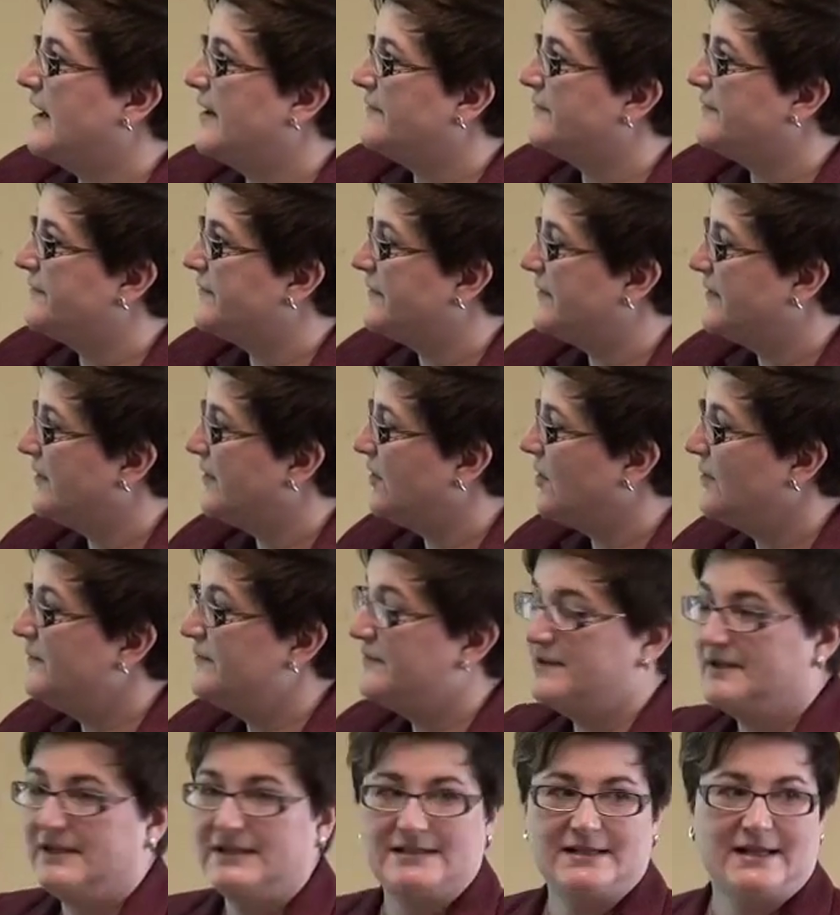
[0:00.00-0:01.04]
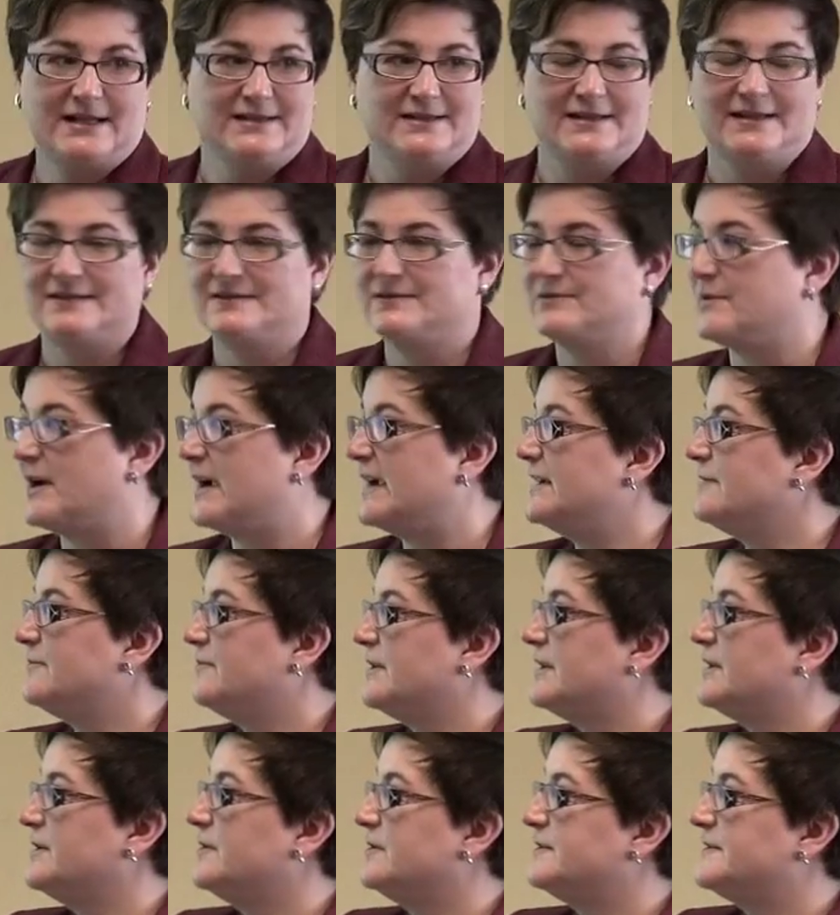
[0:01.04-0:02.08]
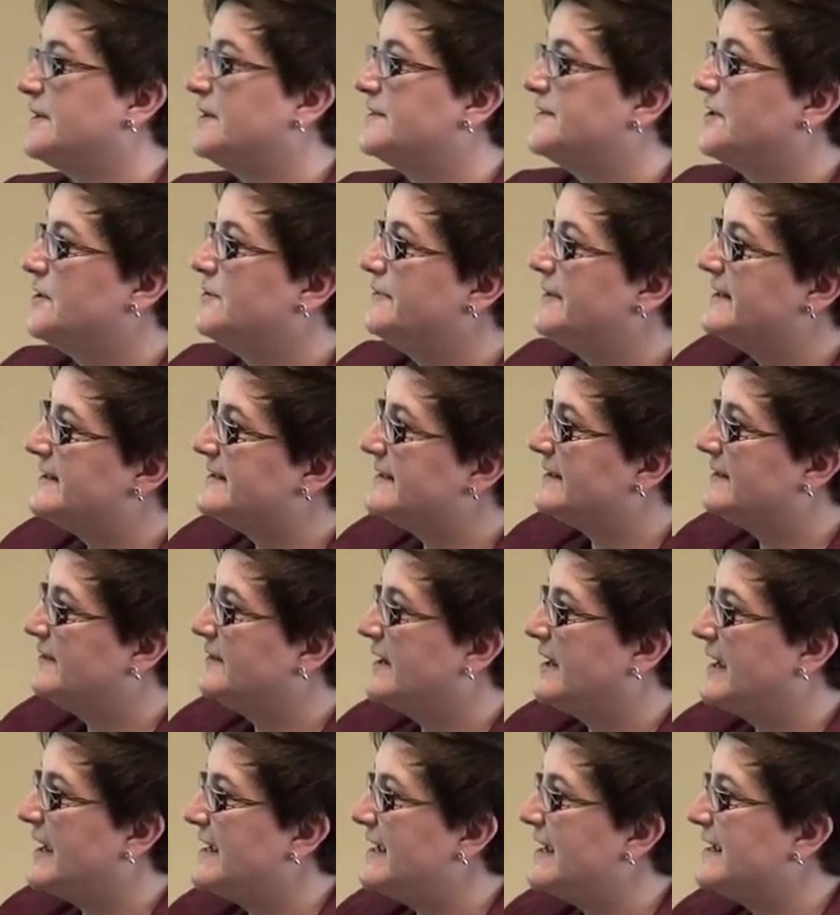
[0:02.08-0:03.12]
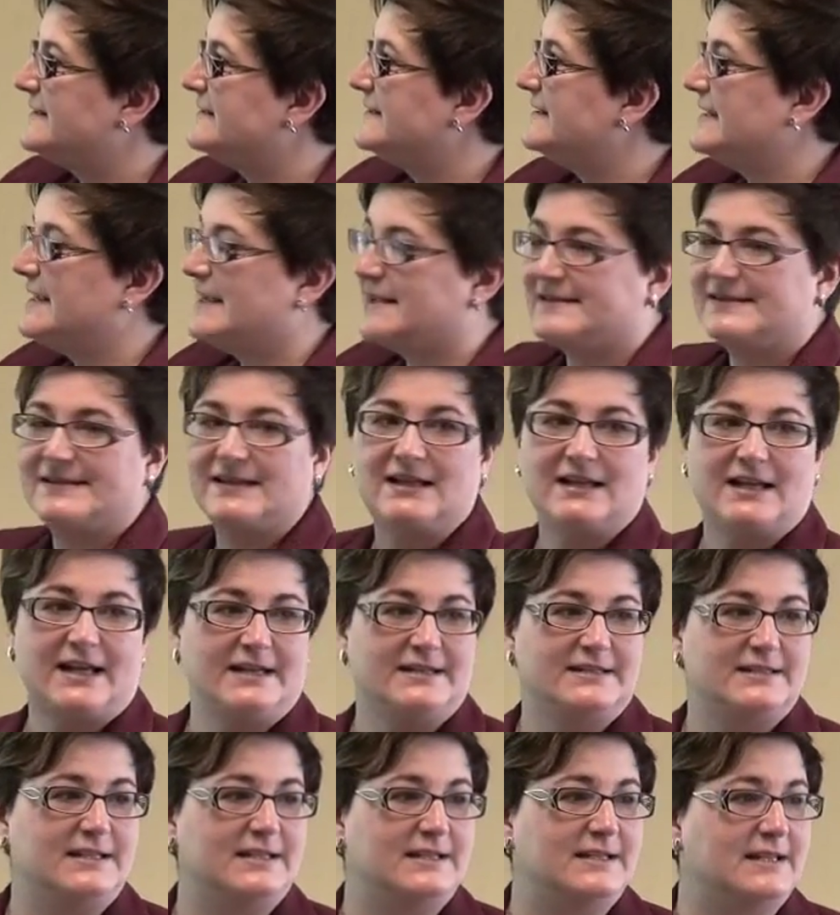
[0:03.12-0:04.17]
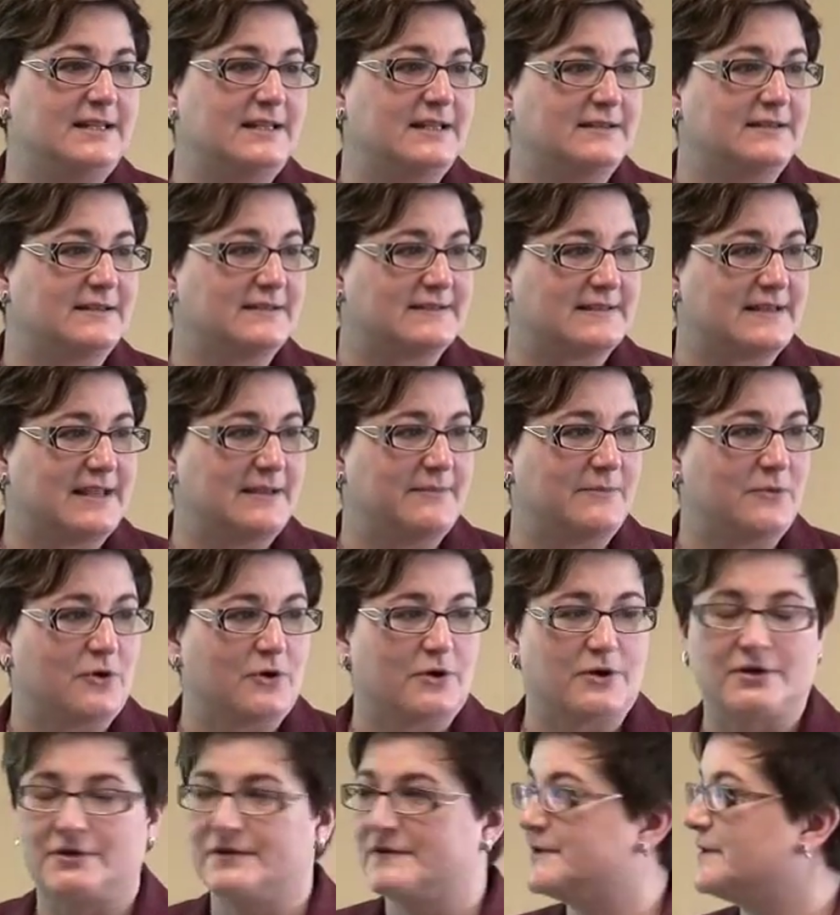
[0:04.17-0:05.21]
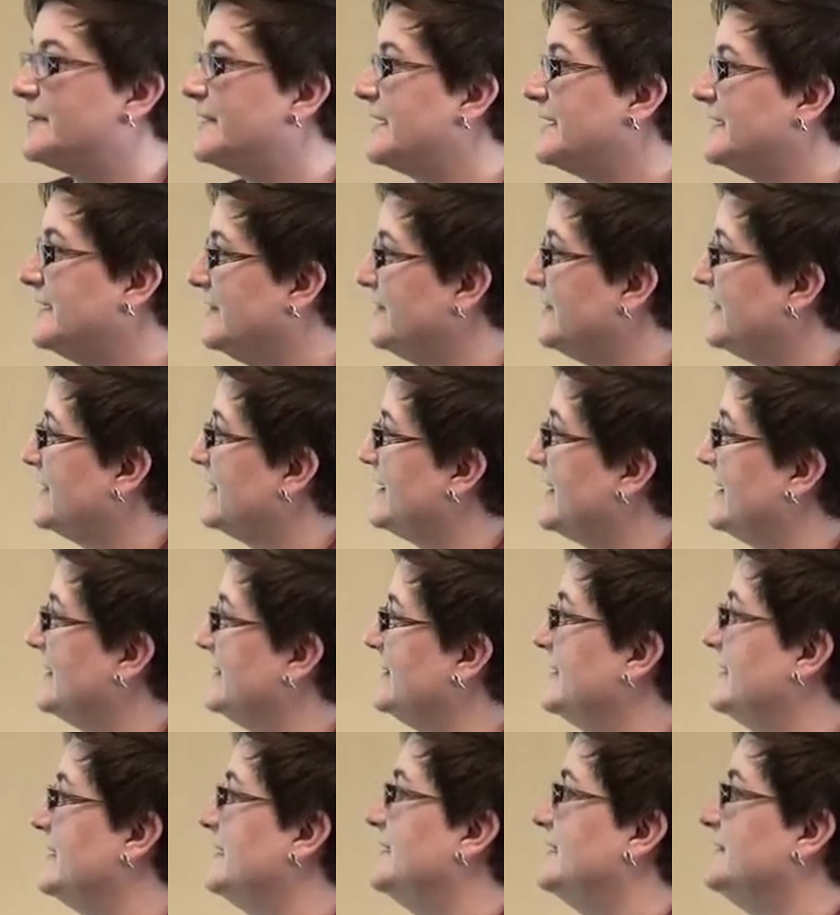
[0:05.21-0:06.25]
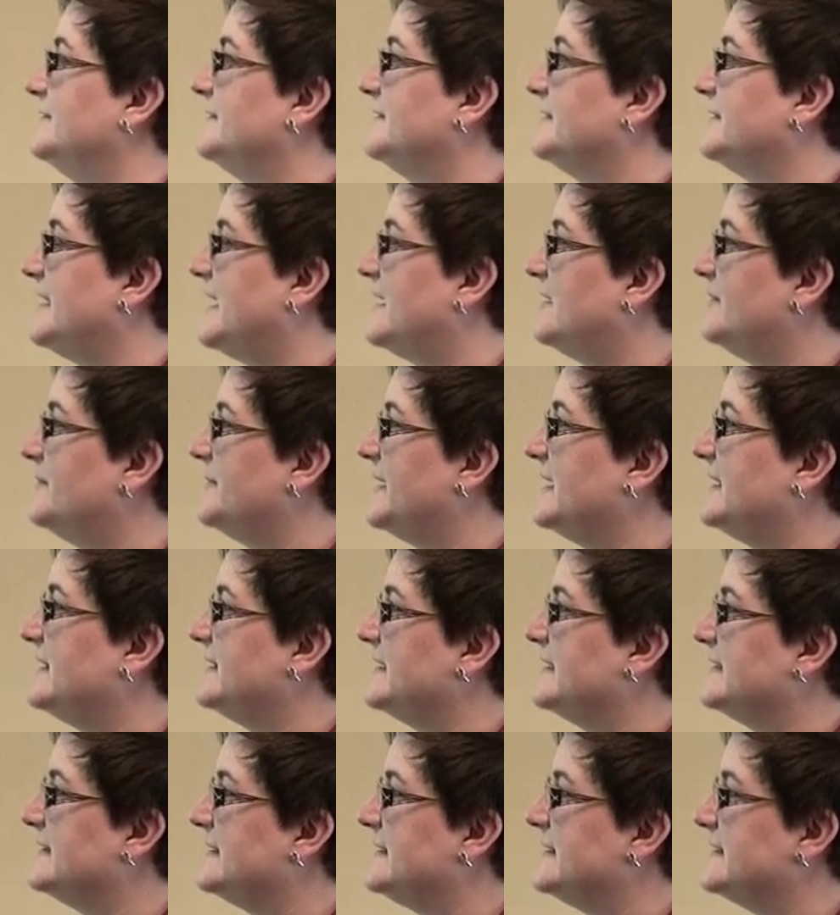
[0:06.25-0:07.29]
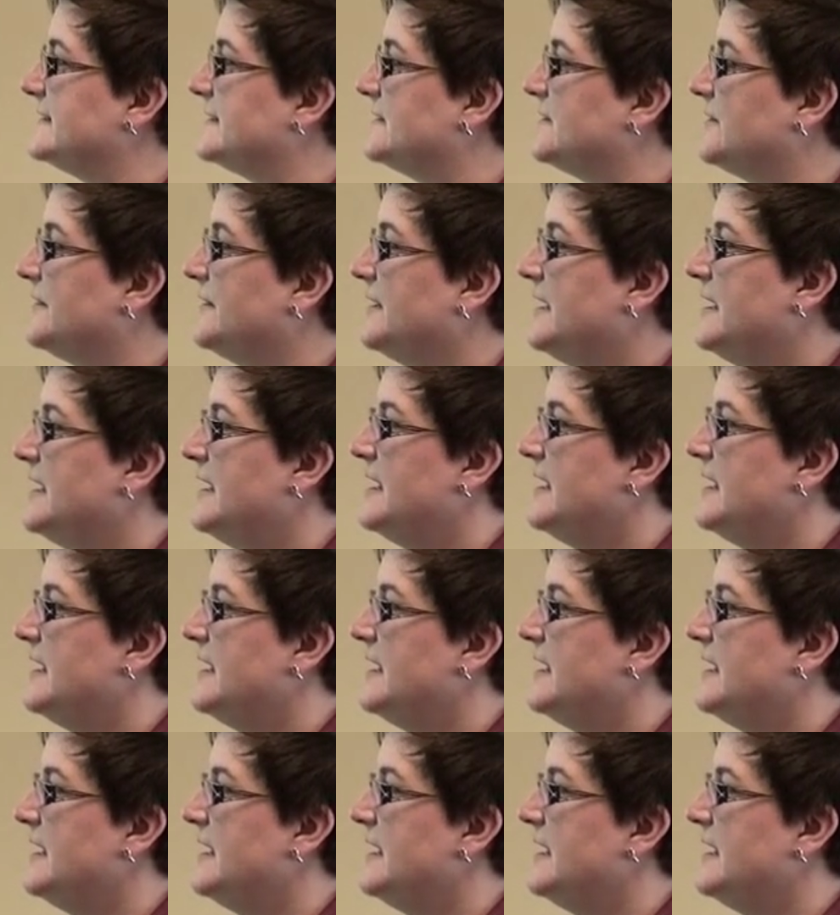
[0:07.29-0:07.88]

I've hopefully done this right. It's, it's always A S D, S L I, T D in the same order so that you can, uh, that'll make things easier.